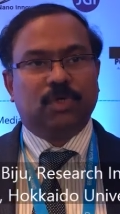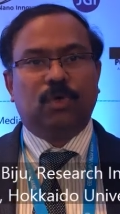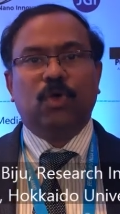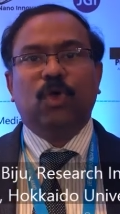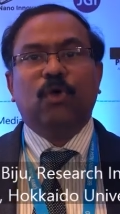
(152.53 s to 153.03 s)

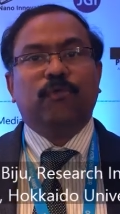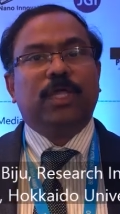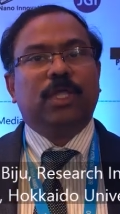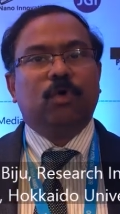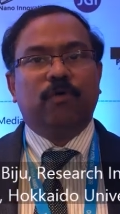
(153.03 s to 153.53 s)
So
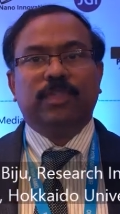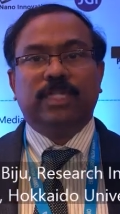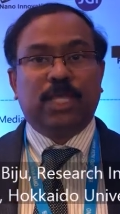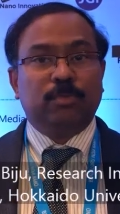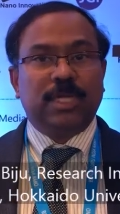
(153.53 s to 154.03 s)
we can go with
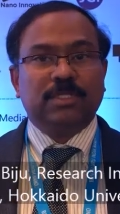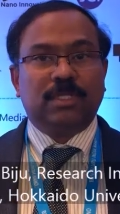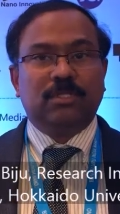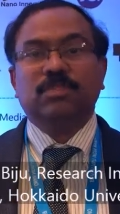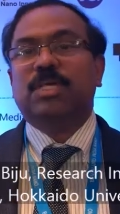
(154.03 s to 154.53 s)

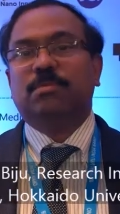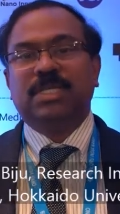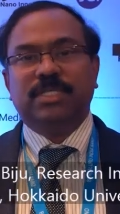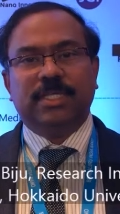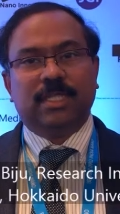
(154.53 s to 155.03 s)
nanomedicine, those are
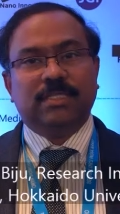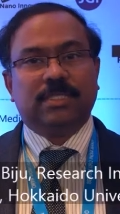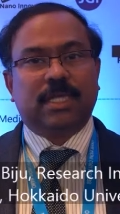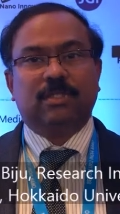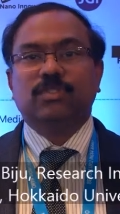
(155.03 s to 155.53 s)

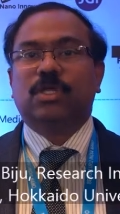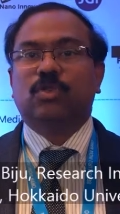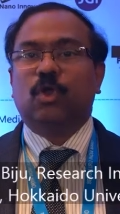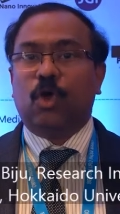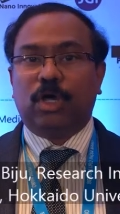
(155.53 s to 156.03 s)
materials and those are
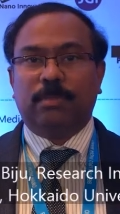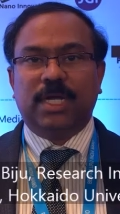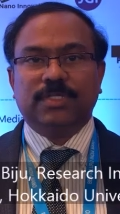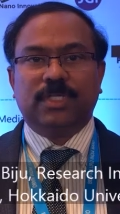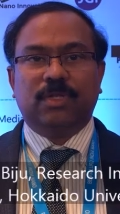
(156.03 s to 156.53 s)
no longer
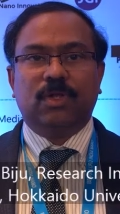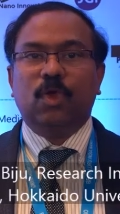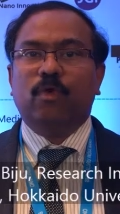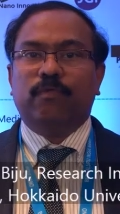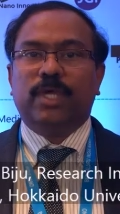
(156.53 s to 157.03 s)
medicine
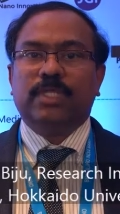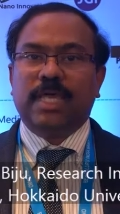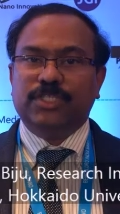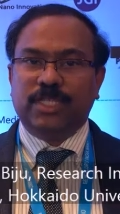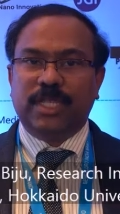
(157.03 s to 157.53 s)
where the
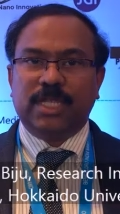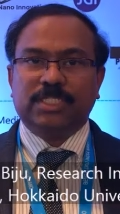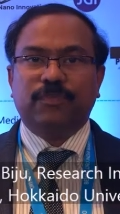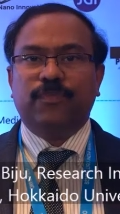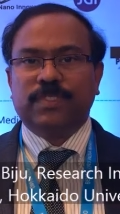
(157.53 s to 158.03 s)

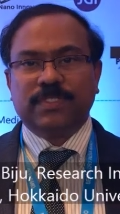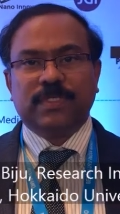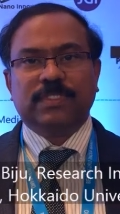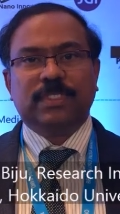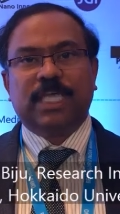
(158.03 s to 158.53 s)
engineers,
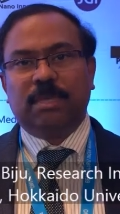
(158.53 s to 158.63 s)
physicists,